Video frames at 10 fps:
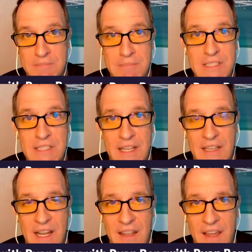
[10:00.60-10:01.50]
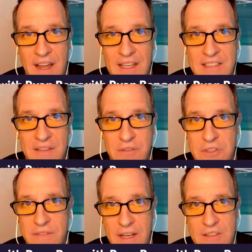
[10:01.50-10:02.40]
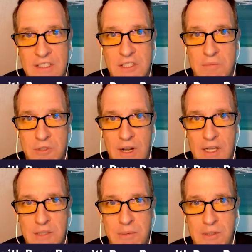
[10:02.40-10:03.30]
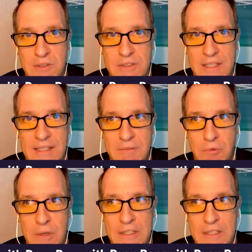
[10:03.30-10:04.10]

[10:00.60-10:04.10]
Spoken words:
is missing at a lot of the highest levels of health systems or hospitals.